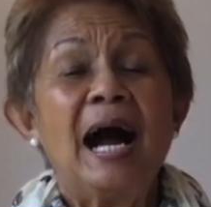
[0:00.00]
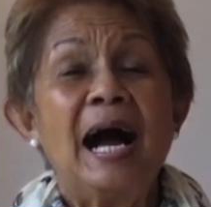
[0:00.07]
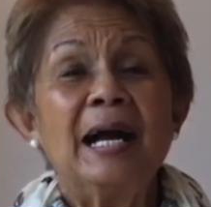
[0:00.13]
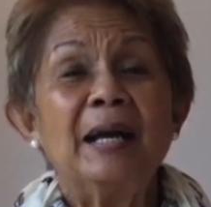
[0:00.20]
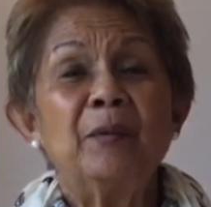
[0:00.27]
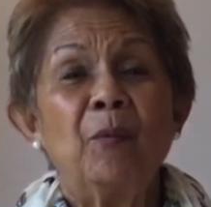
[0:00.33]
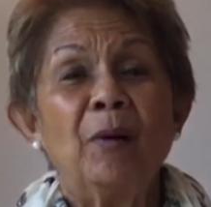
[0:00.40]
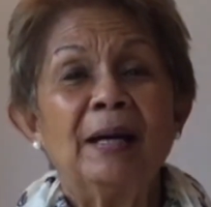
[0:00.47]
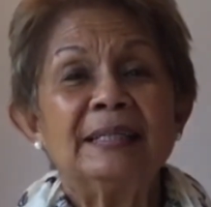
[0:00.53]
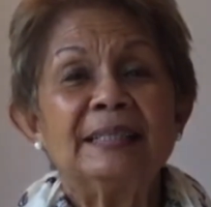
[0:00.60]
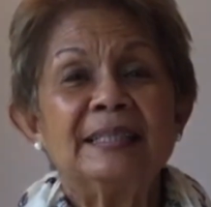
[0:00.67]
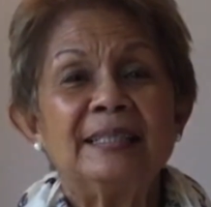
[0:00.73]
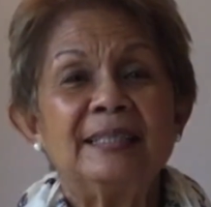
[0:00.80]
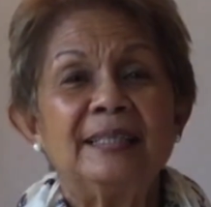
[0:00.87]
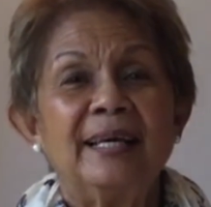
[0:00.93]

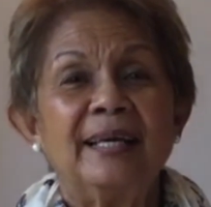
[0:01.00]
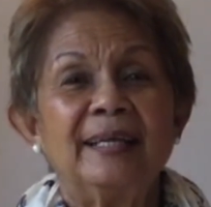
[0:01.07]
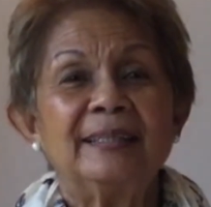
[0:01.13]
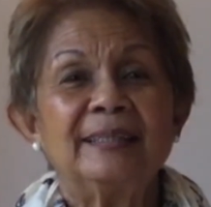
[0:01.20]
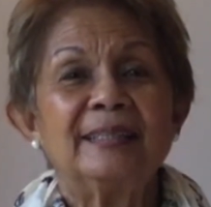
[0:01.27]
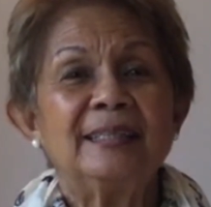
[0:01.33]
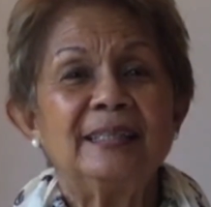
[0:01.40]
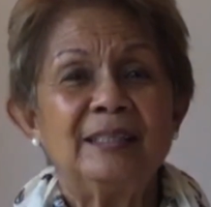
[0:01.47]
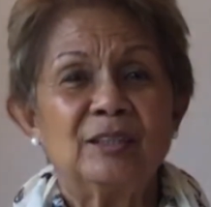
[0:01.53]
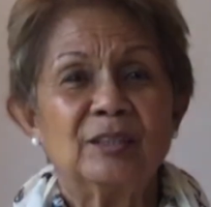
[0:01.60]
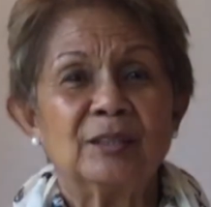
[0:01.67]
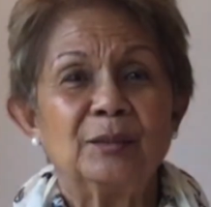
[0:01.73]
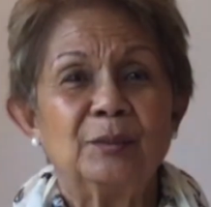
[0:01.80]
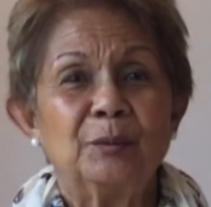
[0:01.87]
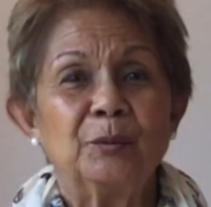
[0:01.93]
IYTA
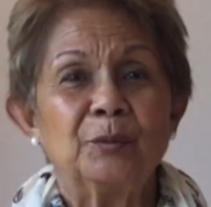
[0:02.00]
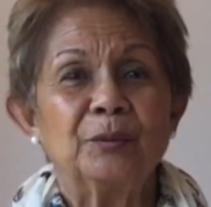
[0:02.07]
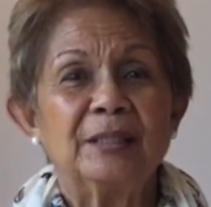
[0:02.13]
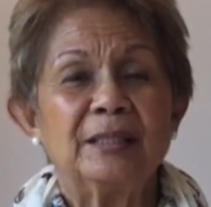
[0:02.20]
teacher who